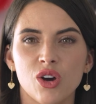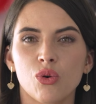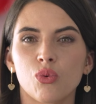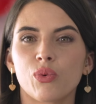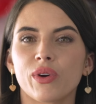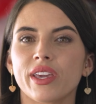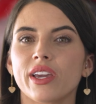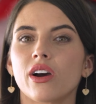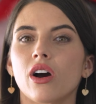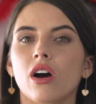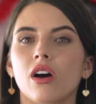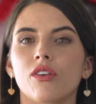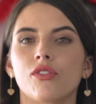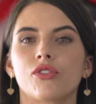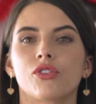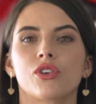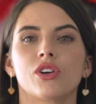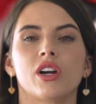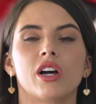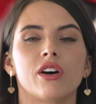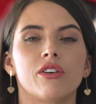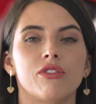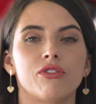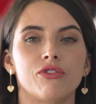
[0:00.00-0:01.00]
We
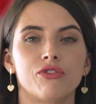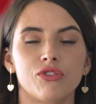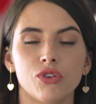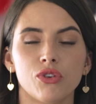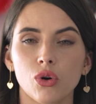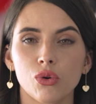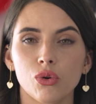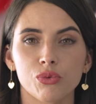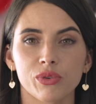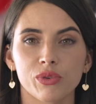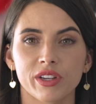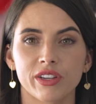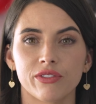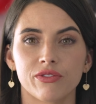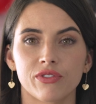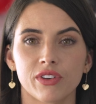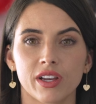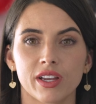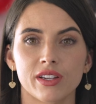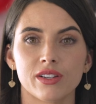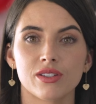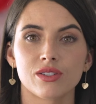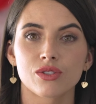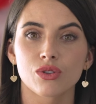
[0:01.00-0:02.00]
offer a full
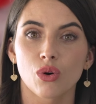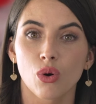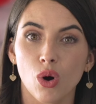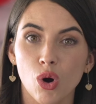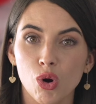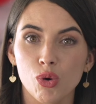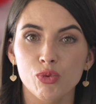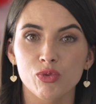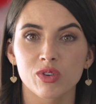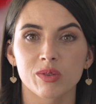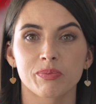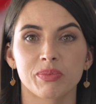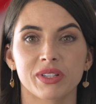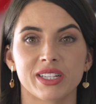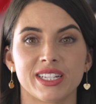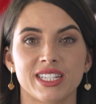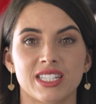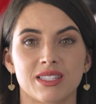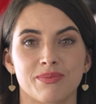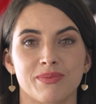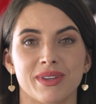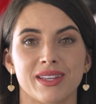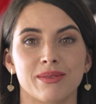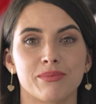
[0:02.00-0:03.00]
refund or
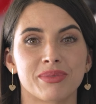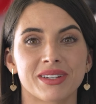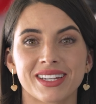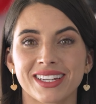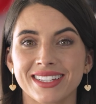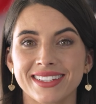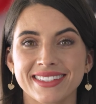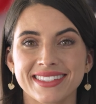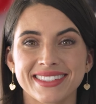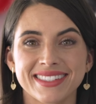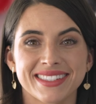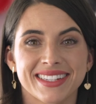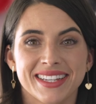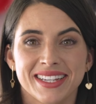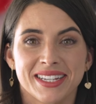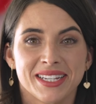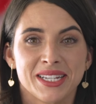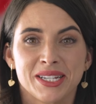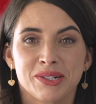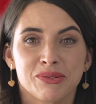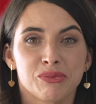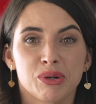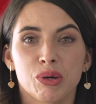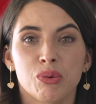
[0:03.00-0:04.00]
replacement because
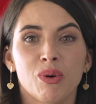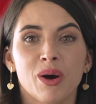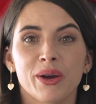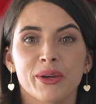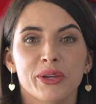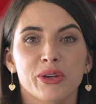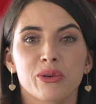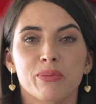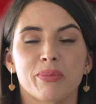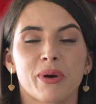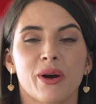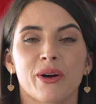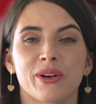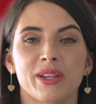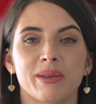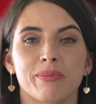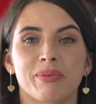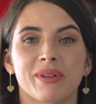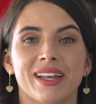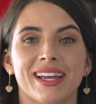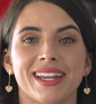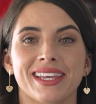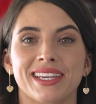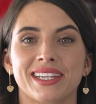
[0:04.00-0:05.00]
we want your party
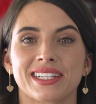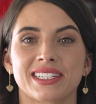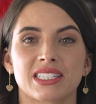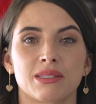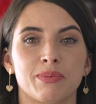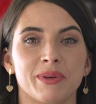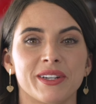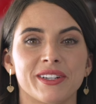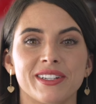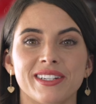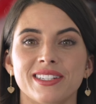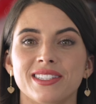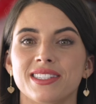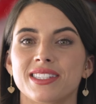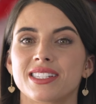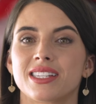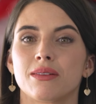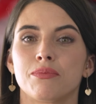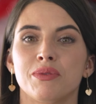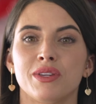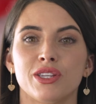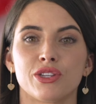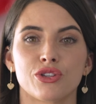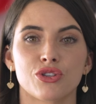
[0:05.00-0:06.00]
planning experience to
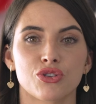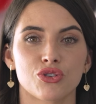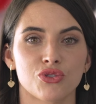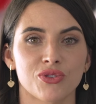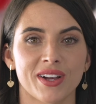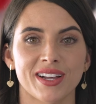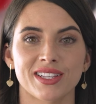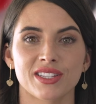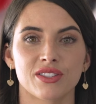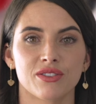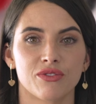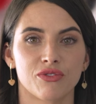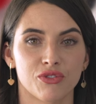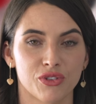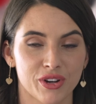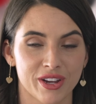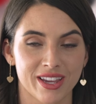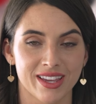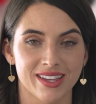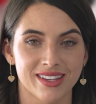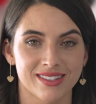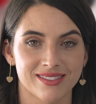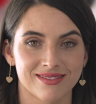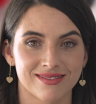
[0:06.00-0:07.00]
be
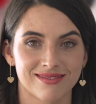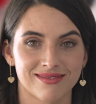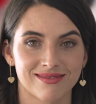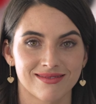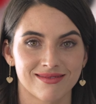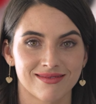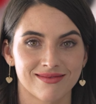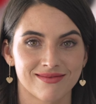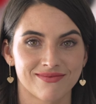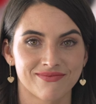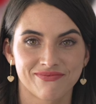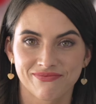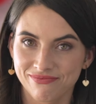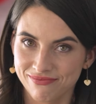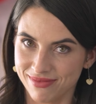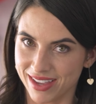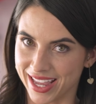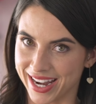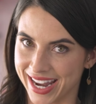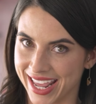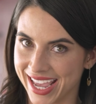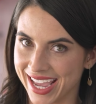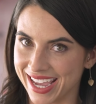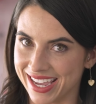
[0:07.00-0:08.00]
stress-free.
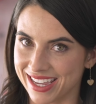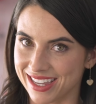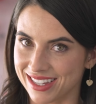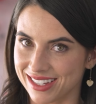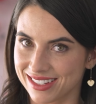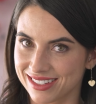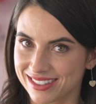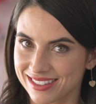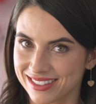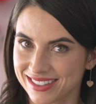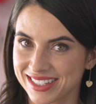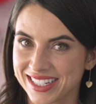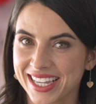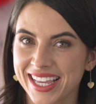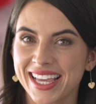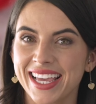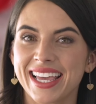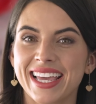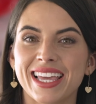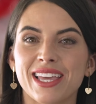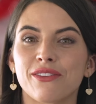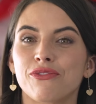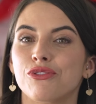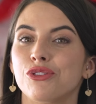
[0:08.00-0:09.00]
And hey,
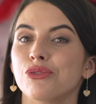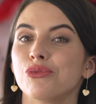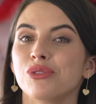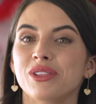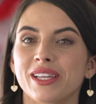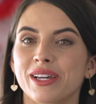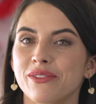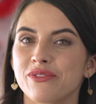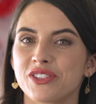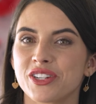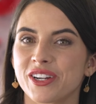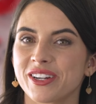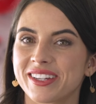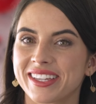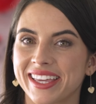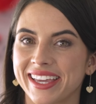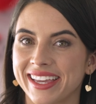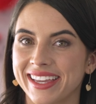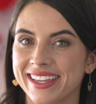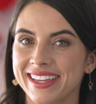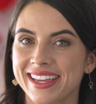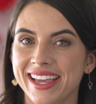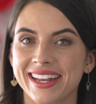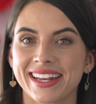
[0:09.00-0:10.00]
if you loved our
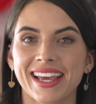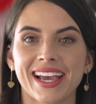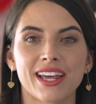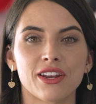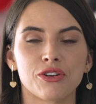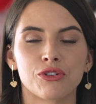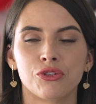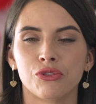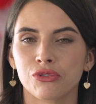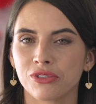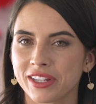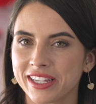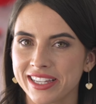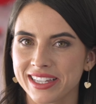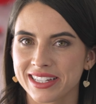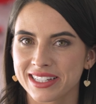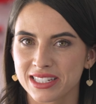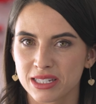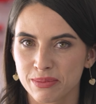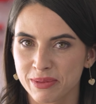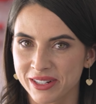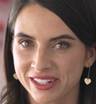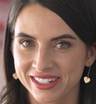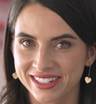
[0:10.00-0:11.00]
kit and had a great
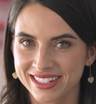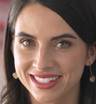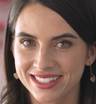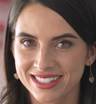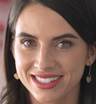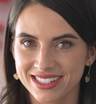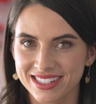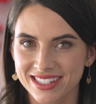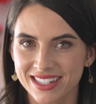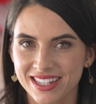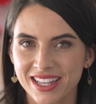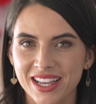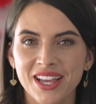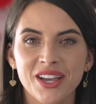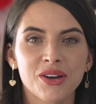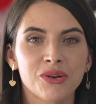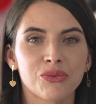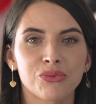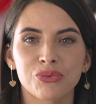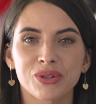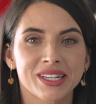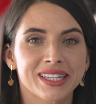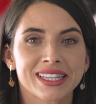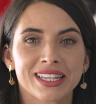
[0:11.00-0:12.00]
experience,
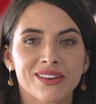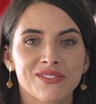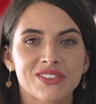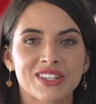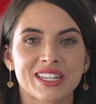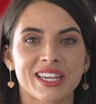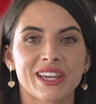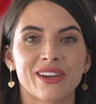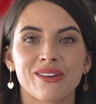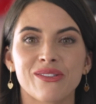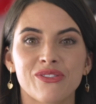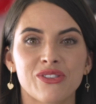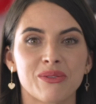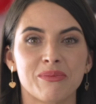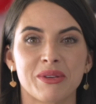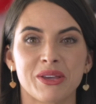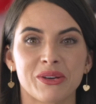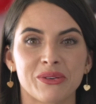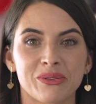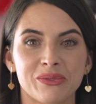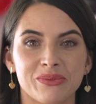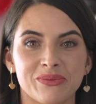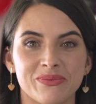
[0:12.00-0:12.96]
we'd love to hear from you.